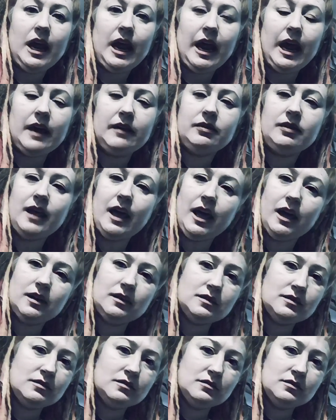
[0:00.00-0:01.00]
and
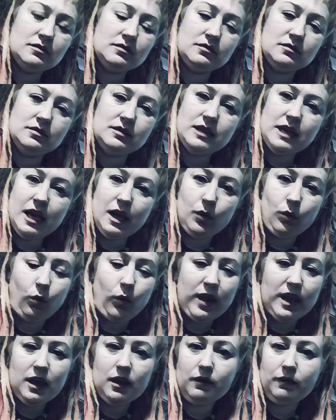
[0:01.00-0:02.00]
then knit,
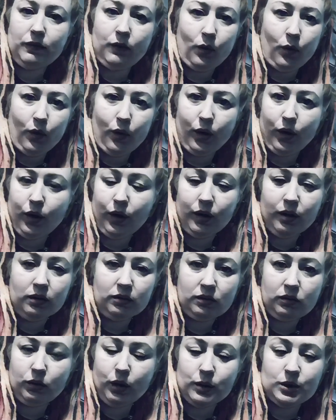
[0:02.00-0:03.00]
weave, or
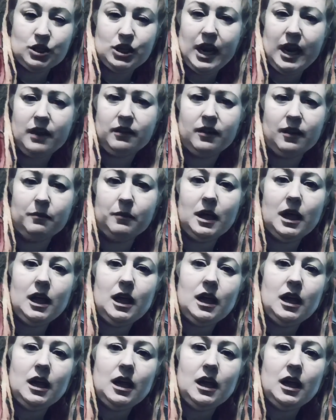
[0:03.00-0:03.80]
crochet them.